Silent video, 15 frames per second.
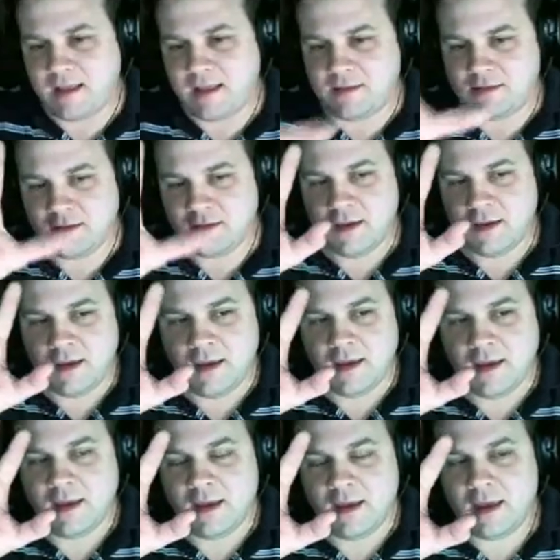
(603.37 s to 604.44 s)
back. It's
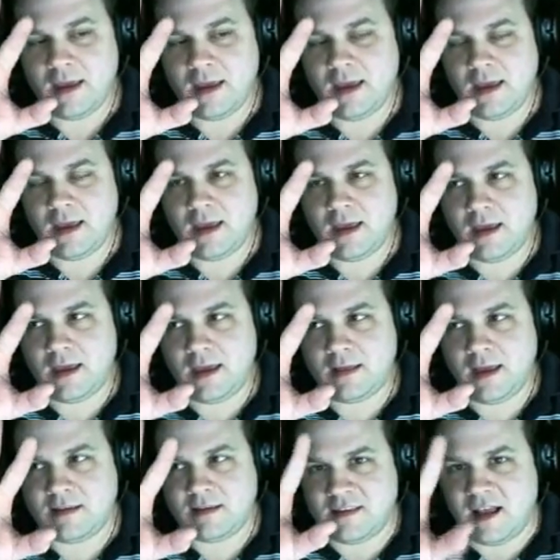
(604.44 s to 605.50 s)

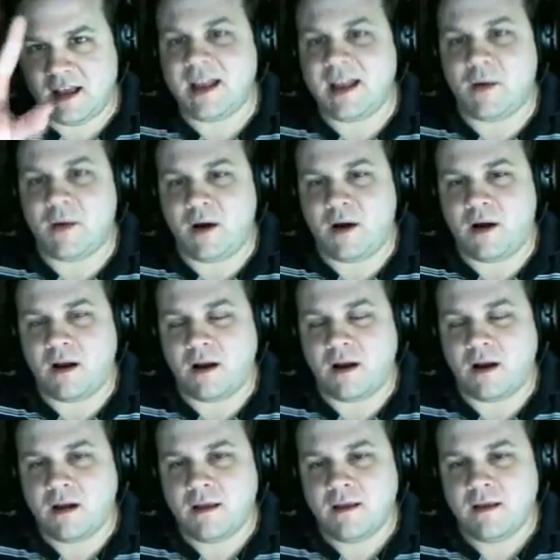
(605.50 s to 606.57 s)
it's a
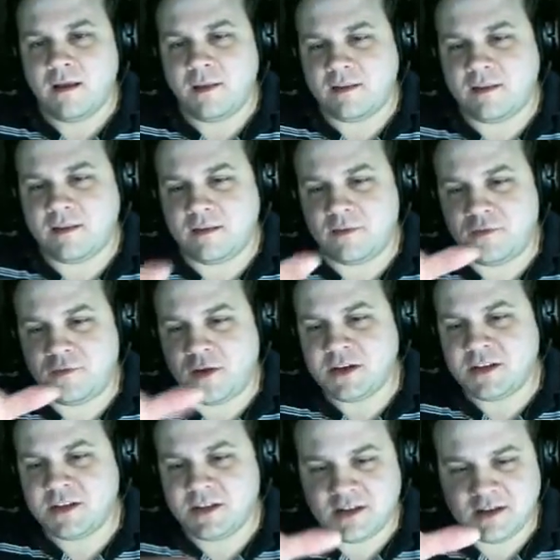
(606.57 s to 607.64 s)
sidebar, but its
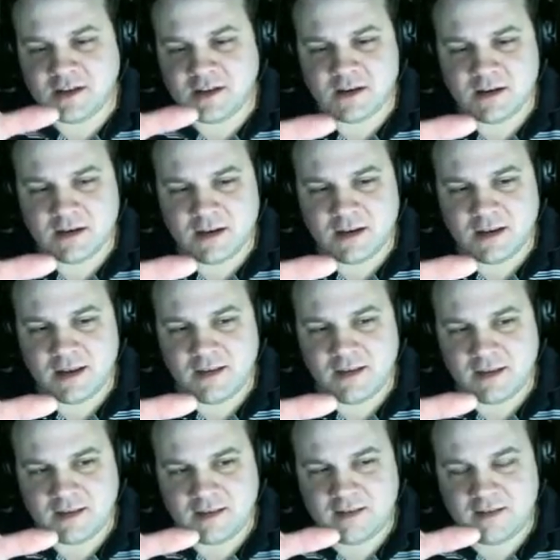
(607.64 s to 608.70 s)
function
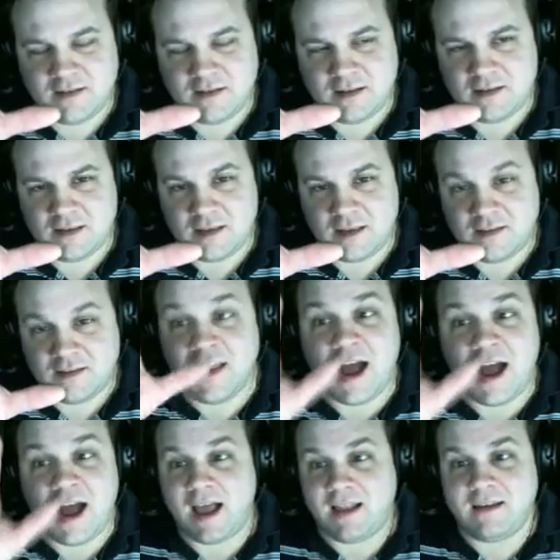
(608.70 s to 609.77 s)
is a, is, is
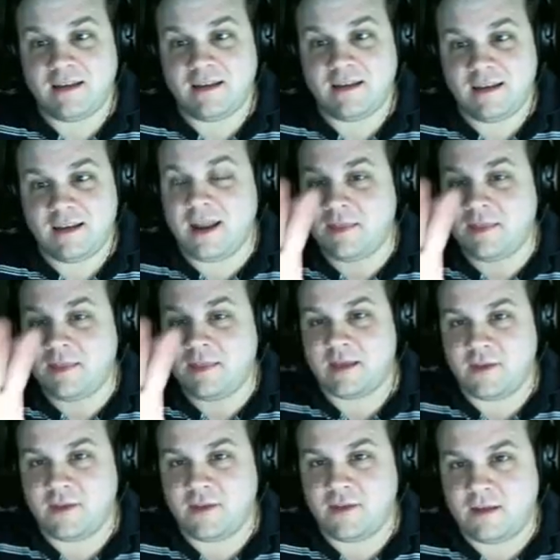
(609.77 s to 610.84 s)
not anything
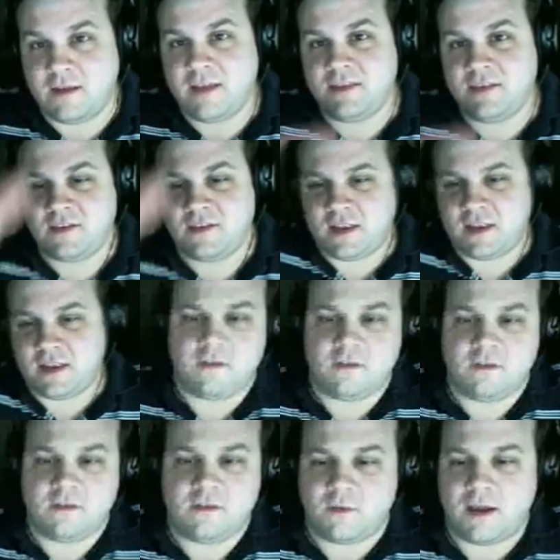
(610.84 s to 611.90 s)
like Vista. It's just it
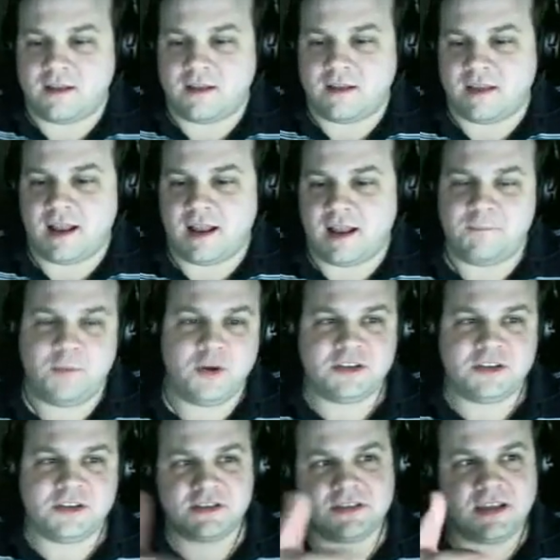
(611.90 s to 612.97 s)
uses the right hand side. It
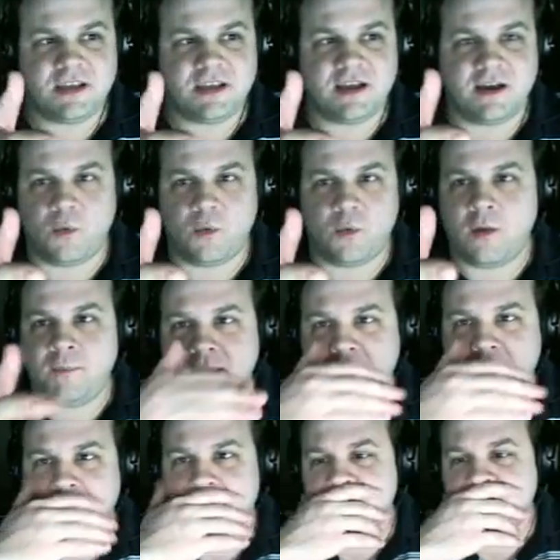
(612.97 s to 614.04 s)
pushes the uh,
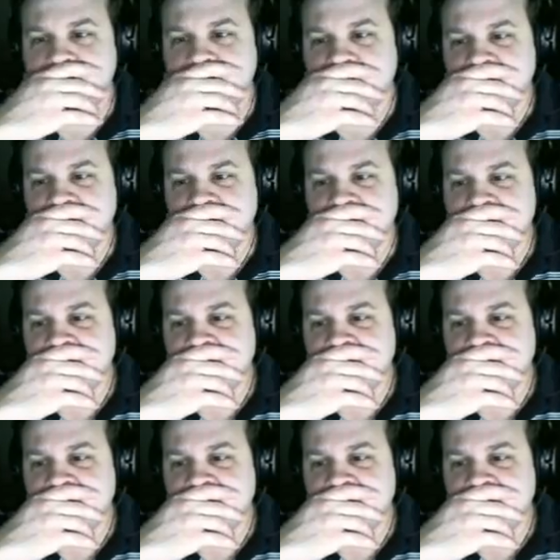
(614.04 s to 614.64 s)
wallpaper over.